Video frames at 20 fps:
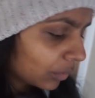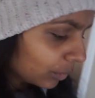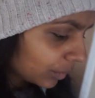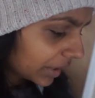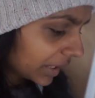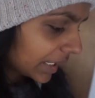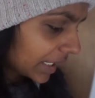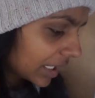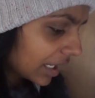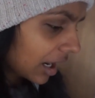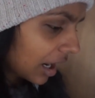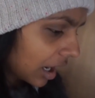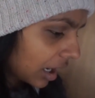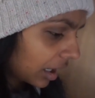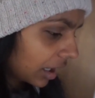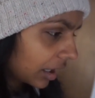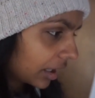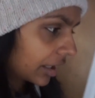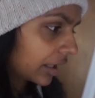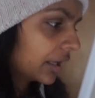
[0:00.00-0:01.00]
we
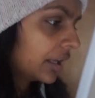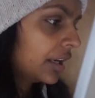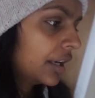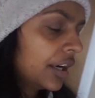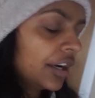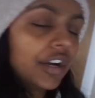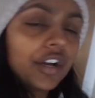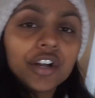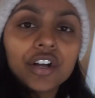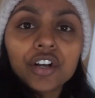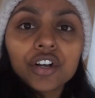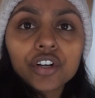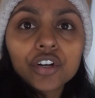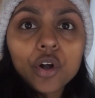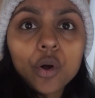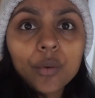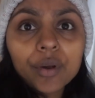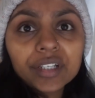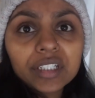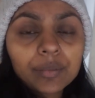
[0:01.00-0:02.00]
are
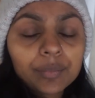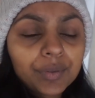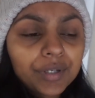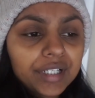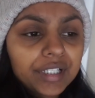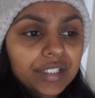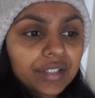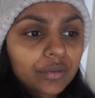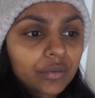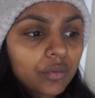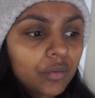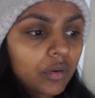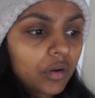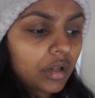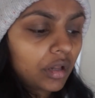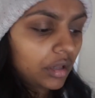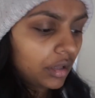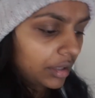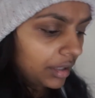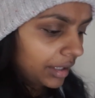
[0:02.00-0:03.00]
going to
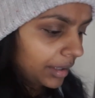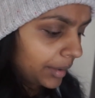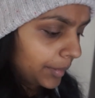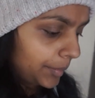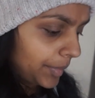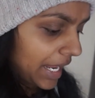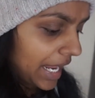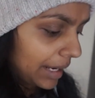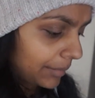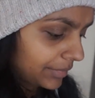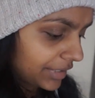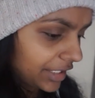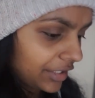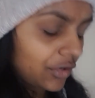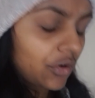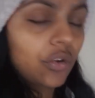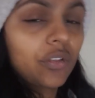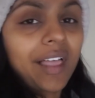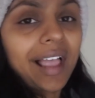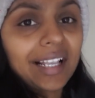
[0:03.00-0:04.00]
preschool. Bam
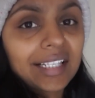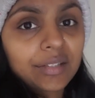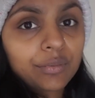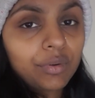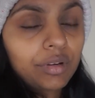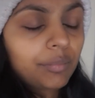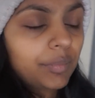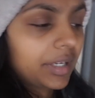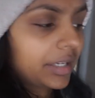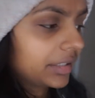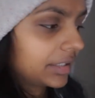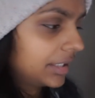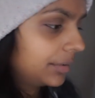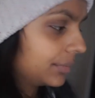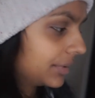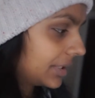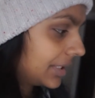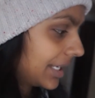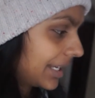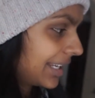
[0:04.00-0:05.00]
didn't go last week because he
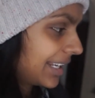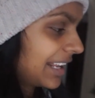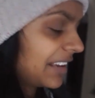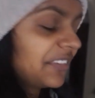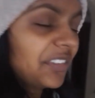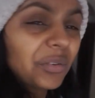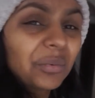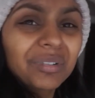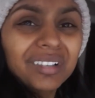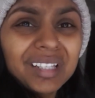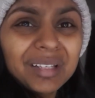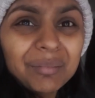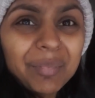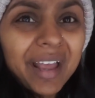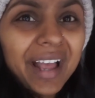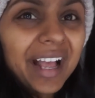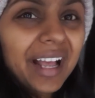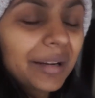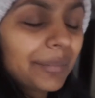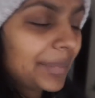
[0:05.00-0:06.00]
was sick, and I feel really
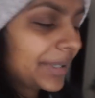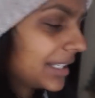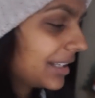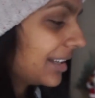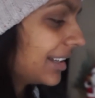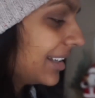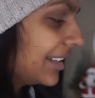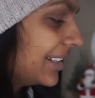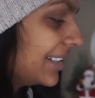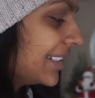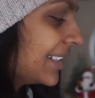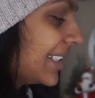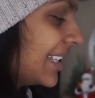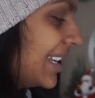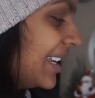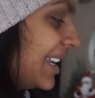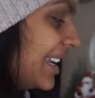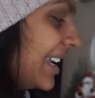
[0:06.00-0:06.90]
bad because